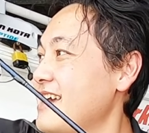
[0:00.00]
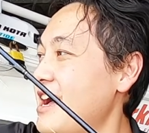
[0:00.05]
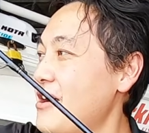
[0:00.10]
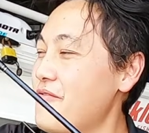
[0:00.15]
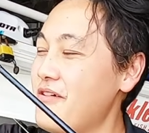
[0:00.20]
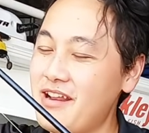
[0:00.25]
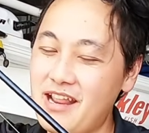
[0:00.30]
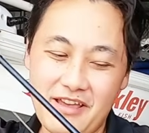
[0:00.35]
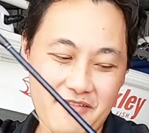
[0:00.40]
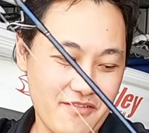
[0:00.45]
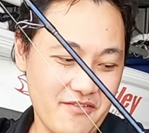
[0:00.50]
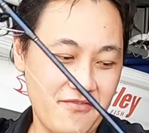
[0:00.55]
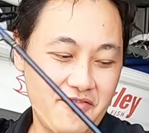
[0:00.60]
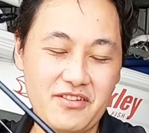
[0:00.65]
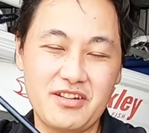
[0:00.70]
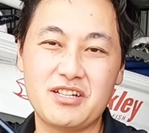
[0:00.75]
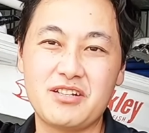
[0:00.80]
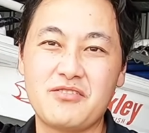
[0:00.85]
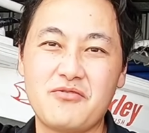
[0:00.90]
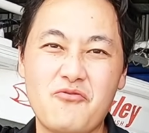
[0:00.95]
Can't wait to have a
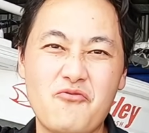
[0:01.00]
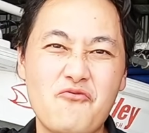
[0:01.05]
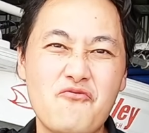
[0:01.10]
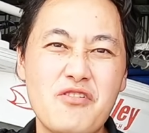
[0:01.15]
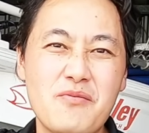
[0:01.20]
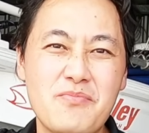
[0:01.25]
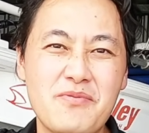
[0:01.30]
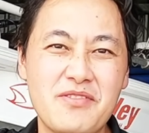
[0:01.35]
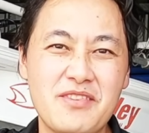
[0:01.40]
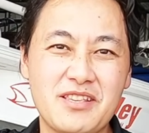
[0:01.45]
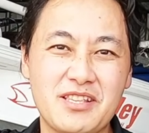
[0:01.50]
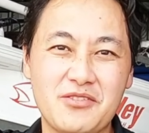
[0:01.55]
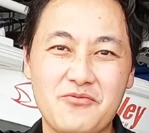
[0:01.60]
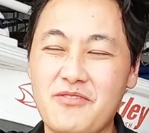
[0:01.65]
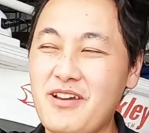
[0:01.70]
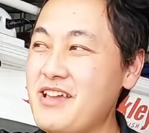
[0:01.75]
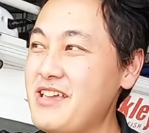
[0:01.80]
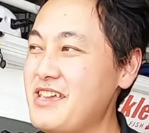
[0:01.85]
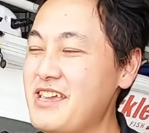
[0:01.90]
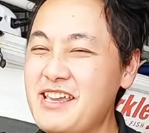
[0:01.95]
fish ripping
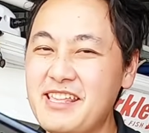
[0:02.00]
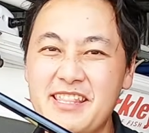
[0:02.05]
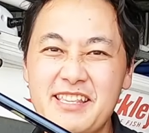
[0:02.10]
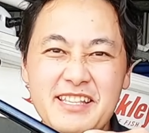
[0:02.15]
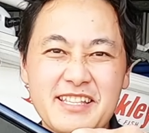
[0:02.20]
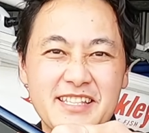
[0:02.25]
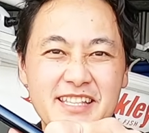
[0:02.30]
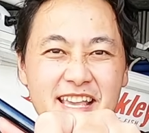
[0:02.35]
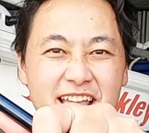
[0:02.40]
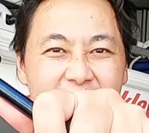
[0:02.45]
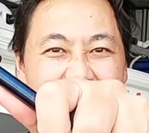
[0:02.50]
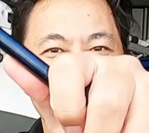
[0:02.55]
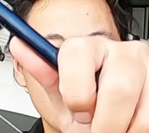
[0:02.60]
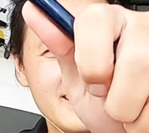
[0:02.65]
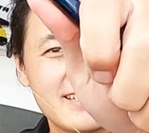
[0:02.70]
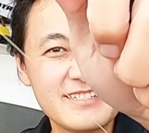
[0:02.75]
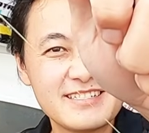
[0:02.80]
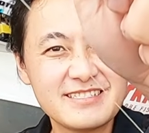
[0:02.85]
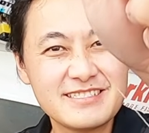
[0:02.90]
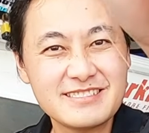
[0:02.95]
this away and hear this
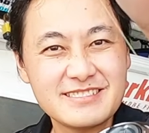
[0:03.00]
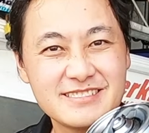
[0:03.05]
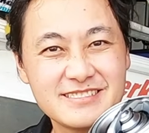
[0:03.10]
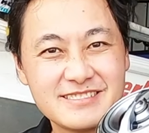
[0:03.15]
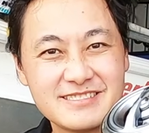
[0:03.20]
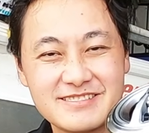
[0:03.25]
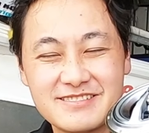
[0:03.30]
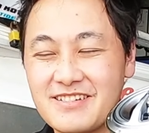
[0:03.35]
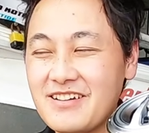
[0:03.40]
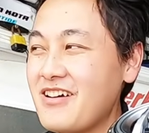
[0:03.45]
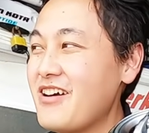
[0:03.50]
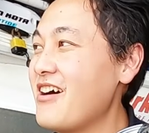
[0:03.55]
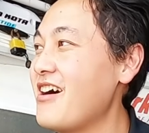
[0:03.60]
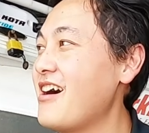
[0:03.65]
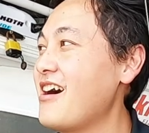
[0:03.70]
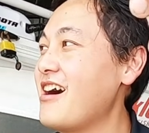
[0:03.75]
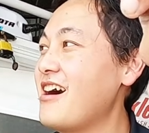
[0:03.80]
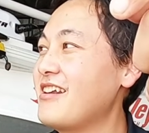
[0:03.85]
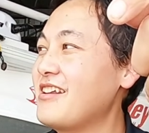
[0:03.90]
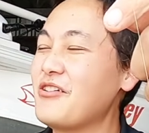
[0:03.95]
sound.
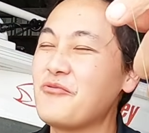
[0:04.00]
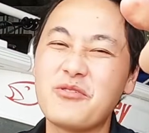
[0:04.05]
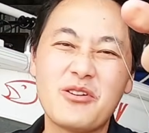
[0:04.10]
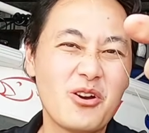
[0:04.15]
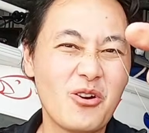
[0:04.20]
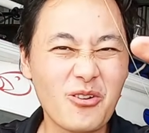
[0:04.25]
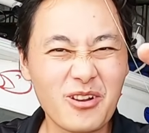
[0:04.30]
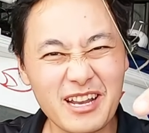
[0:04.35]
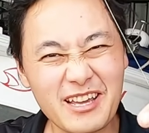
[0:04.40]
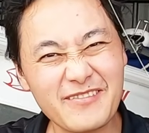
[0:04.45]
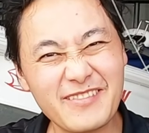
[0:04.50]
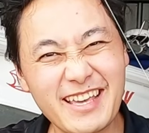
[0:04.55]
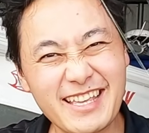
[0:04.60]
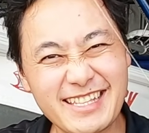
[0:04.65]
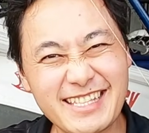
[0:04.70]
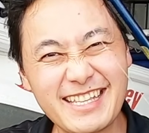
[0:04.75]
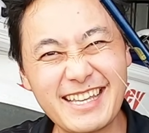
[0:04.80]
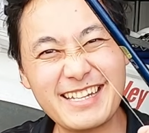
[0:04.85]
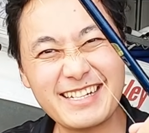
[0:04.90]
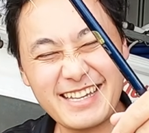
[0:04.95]
Oh, don't we all love
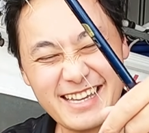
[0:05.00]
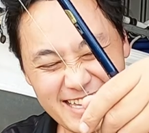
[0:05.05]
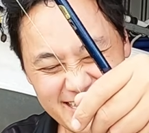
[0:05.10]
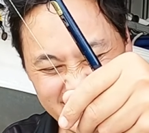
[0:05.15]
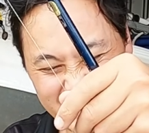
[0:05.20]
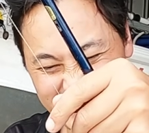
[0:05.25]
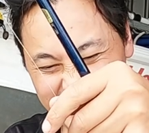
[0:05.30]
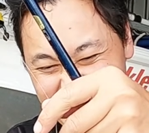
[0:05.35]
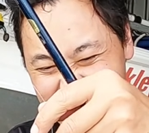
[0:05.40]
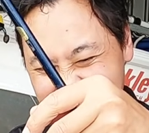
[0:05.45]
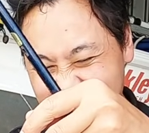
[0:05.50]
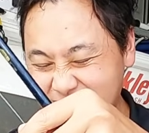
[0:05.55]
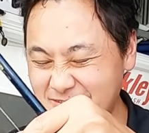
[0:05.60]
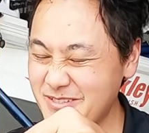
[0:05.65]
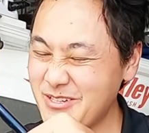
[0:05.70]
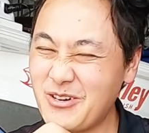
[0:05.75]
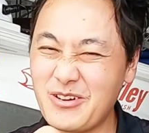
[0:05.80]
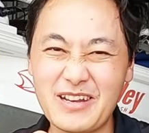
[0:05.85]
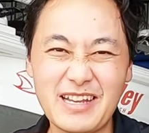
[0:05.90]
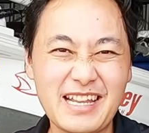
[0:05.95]
that sound, guys?
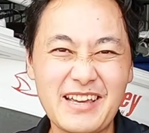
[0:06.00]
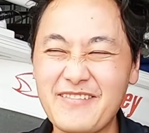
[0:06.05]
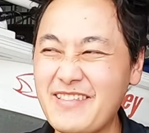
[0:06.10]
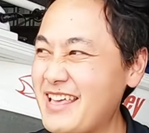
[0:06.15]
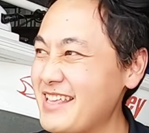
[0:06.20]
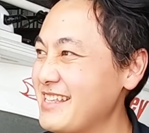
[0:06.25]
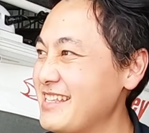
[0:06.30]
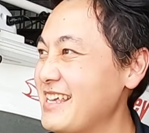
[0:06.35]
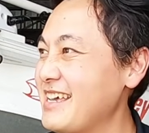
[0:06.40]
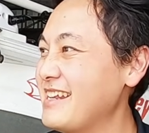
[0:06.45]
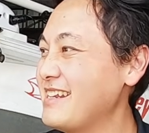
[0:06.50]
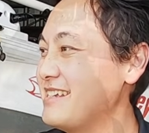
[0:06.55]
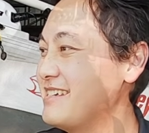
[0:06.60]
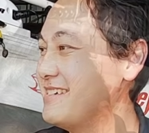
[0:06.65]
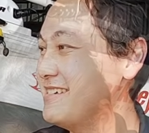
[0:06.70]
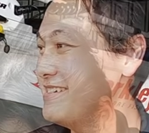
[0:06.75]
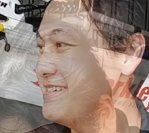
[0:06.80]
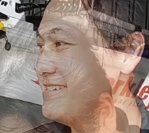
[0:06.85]
We all love that sound.